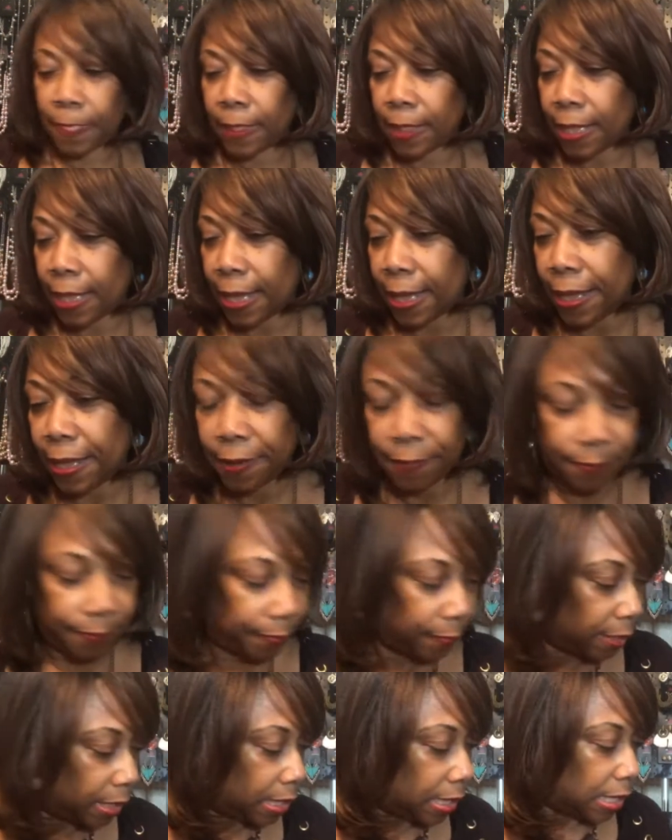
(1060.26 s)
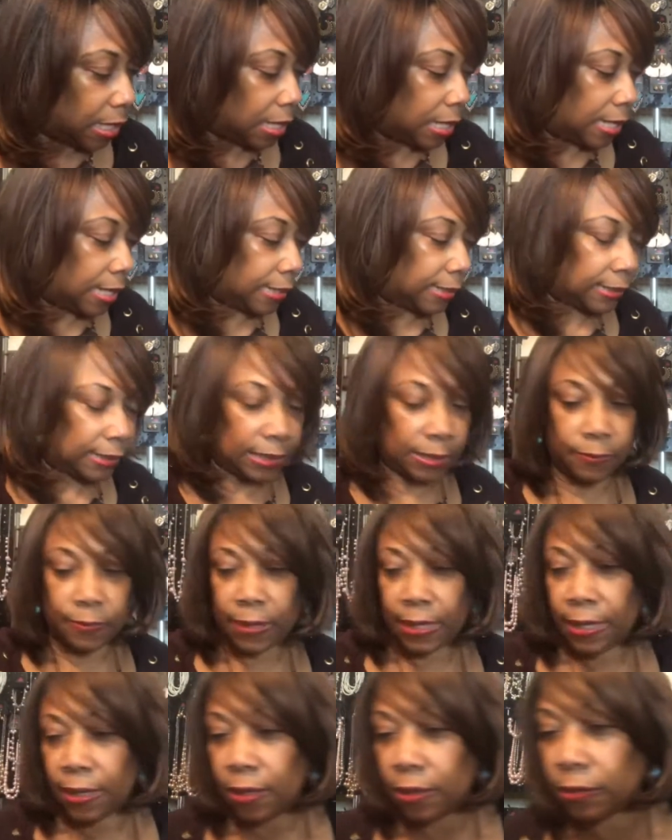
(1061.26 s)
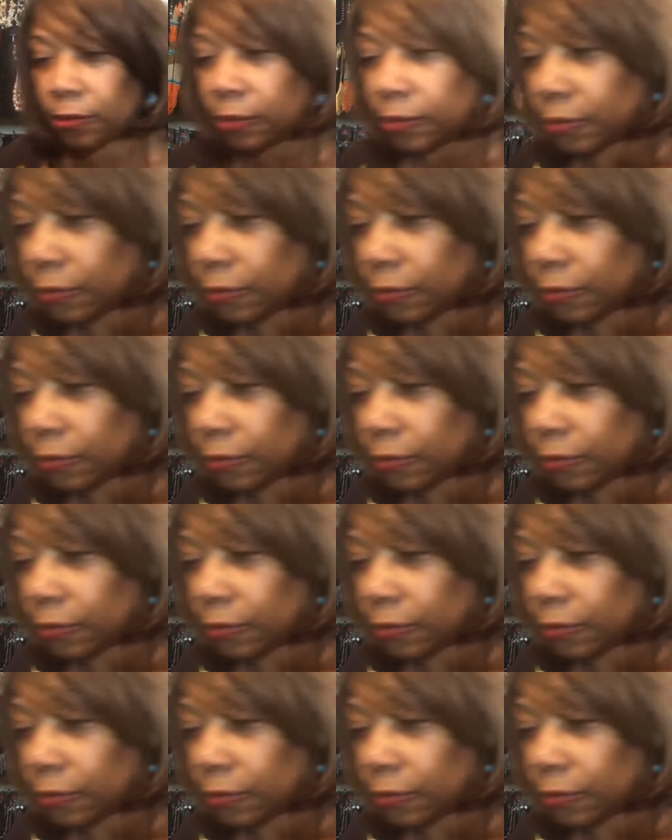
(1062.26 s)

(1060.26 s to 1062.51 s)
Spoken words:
Okay. Let's see what else is